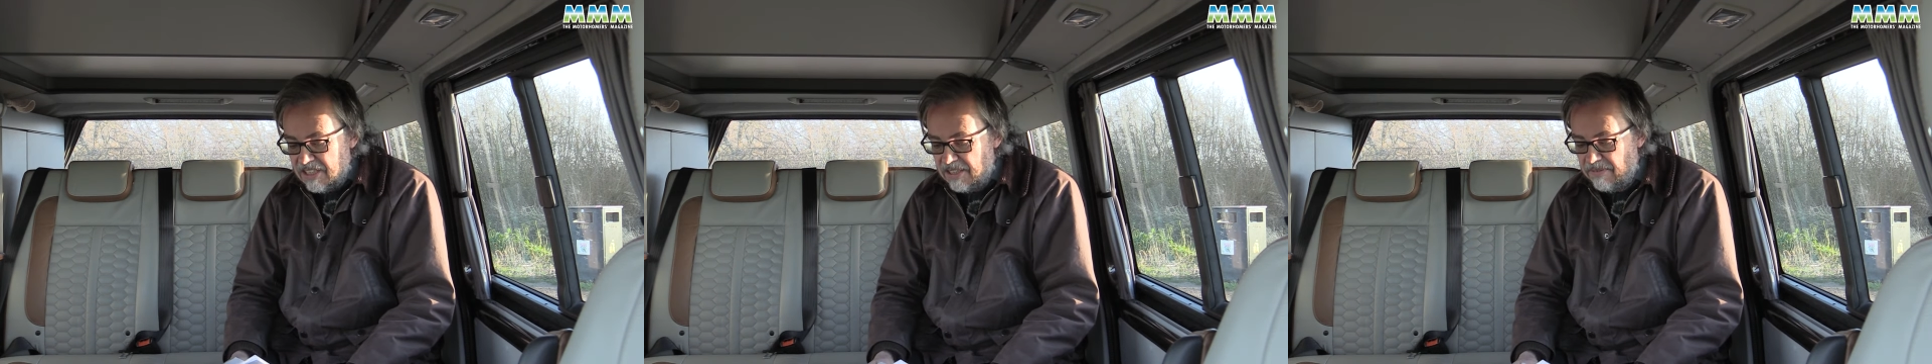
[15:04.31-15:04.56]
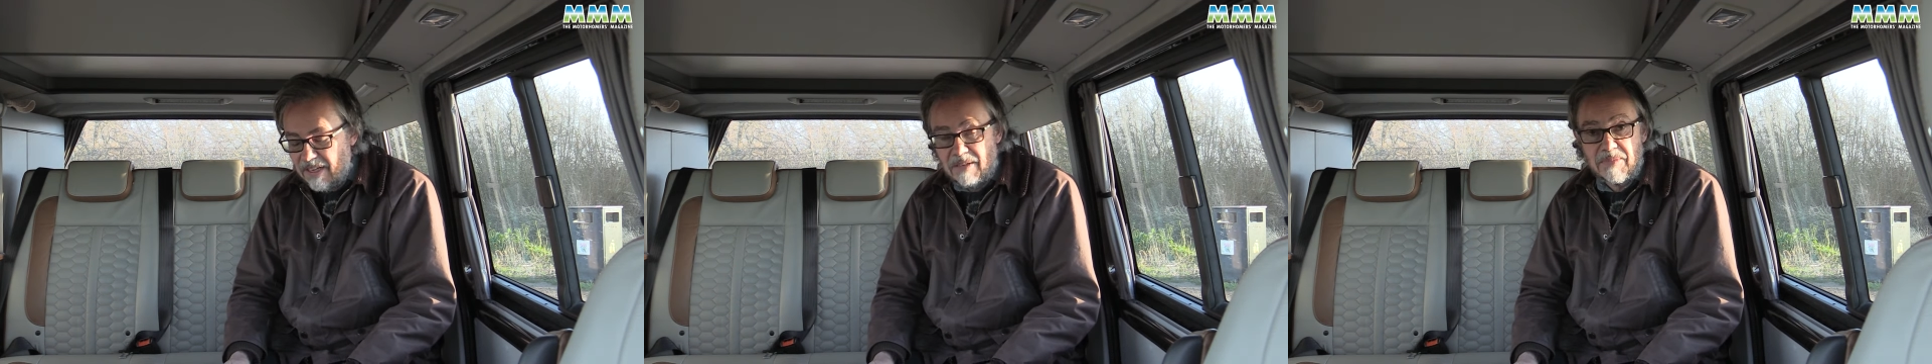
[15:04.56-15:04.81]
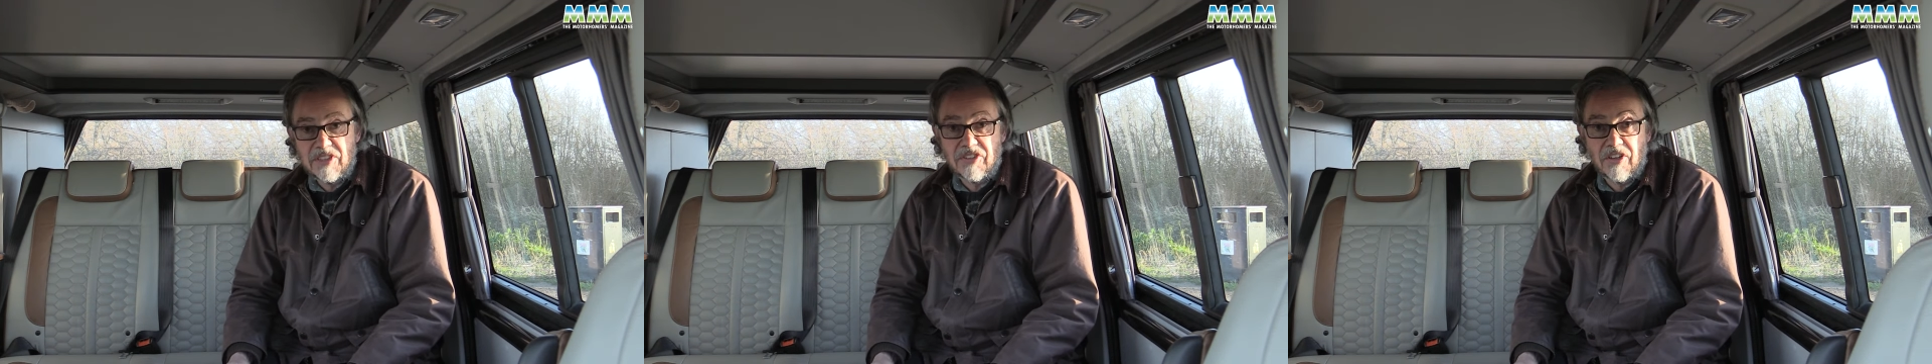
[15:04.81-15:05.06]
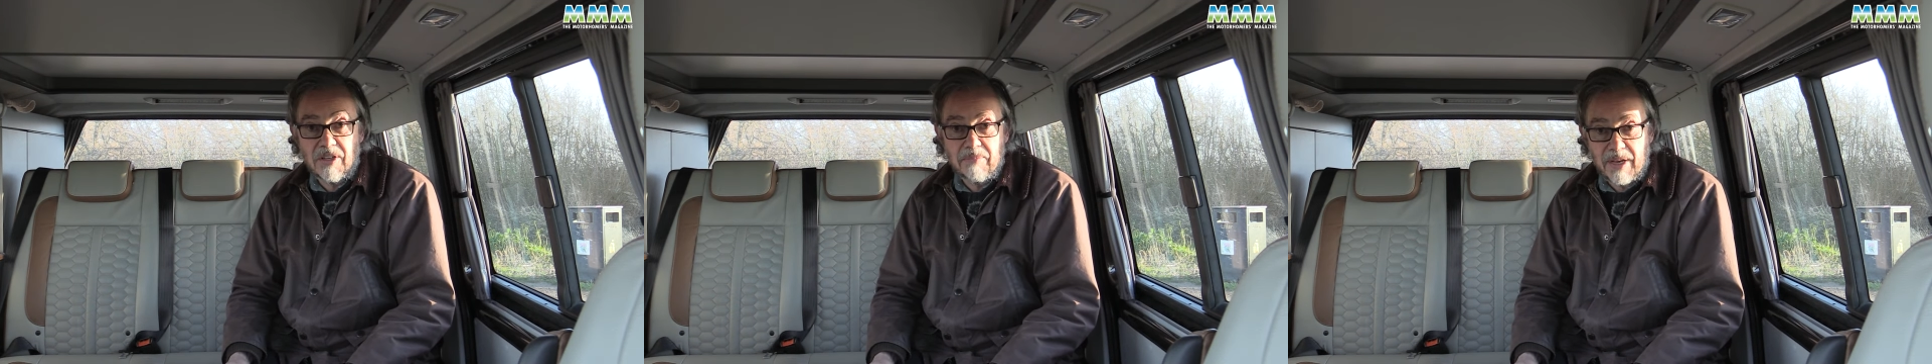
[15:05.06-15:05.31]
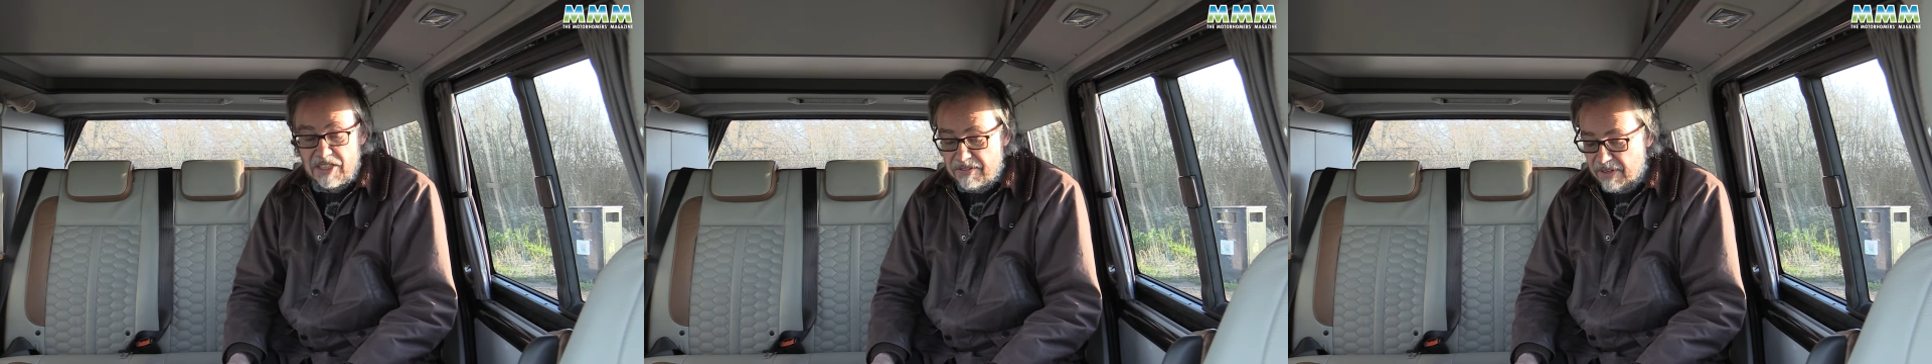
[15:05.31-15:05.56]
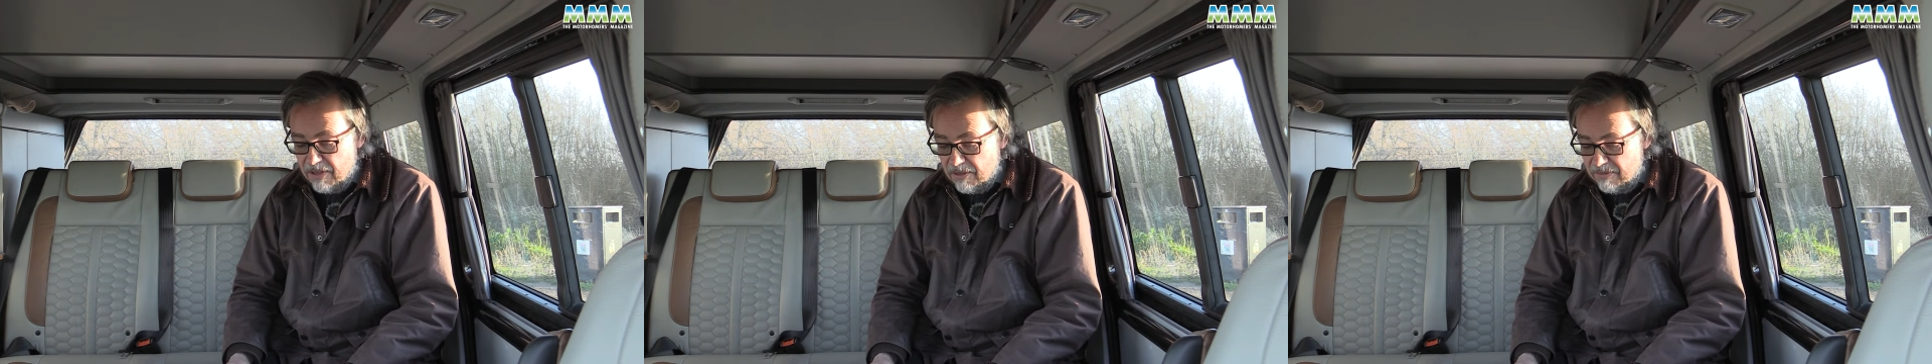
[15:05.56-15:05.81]
developments on the base
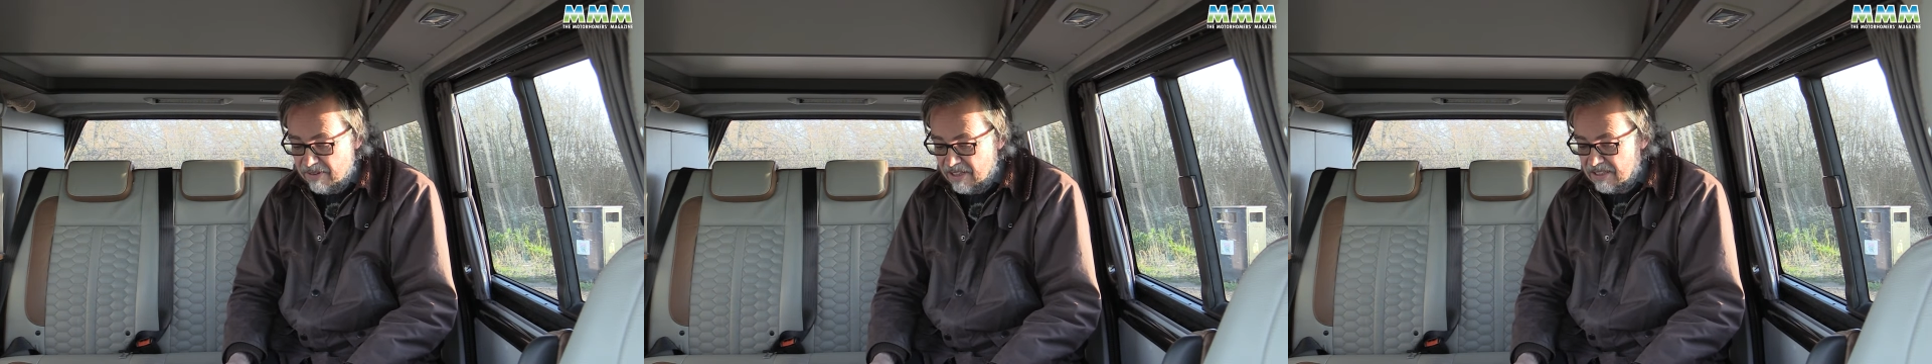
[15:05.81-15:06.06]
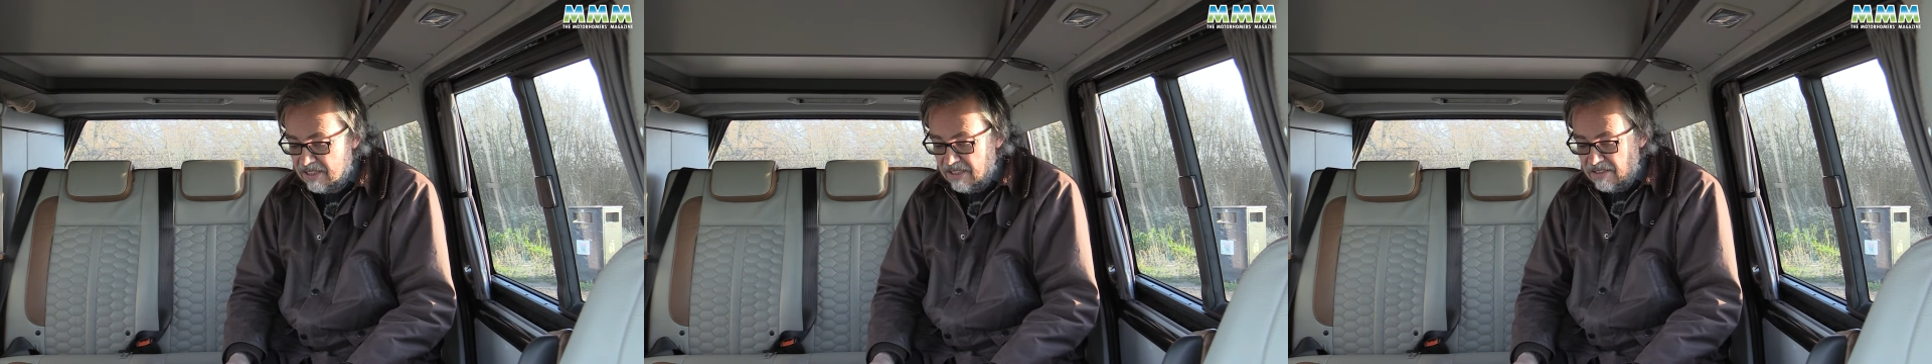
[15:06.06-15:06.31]
vehicle front.